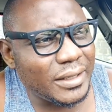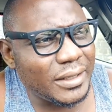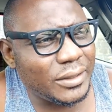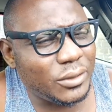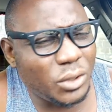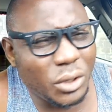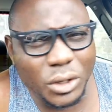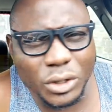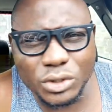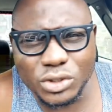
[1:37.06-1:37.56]

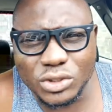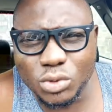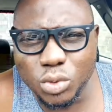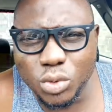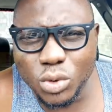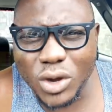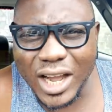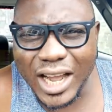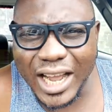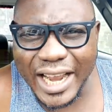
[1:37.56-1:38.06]
those
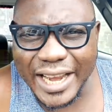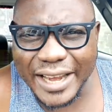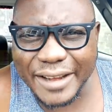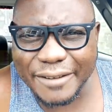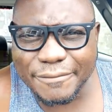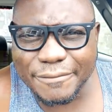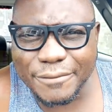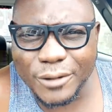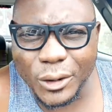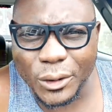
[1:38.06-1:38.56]
who are
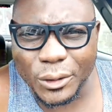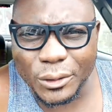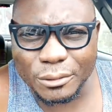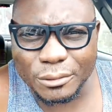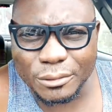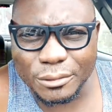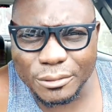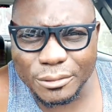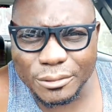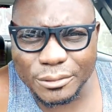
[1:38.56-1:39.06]

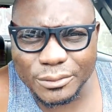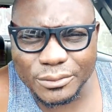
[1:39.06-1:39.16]
involved,